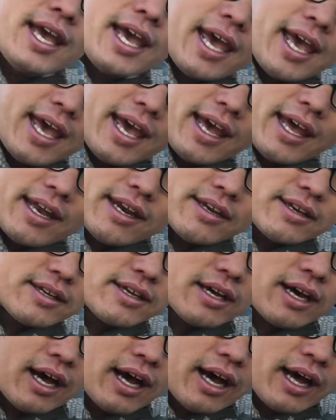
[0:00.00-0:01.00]
and
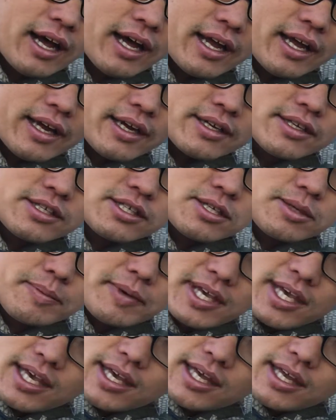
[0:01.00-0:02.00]
to
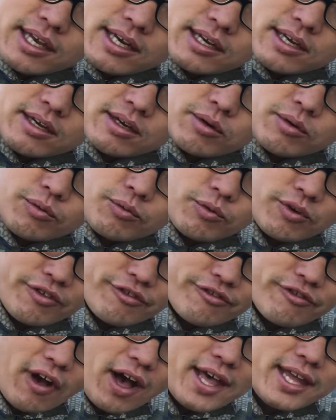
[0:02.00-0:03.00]
begin
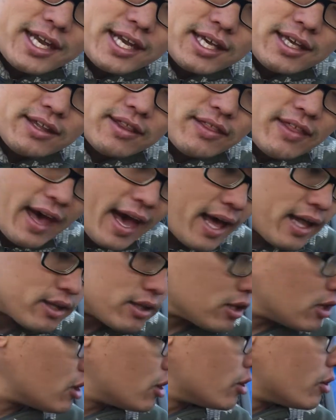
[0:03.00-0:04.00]
refining that
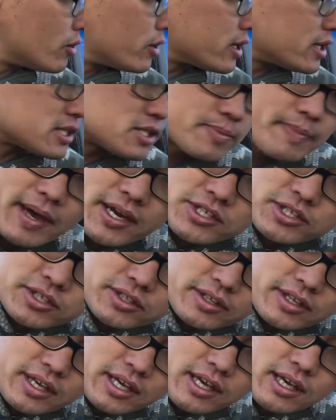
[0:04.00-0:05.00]
load,
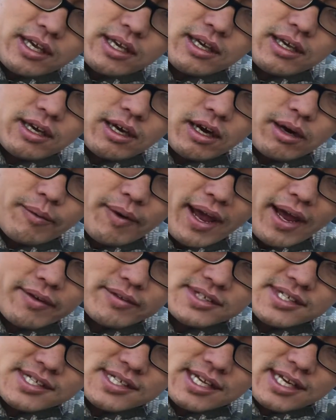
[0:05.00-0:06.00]
especially
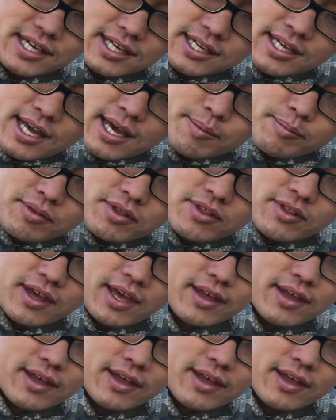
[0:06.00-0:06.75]
around seating depth,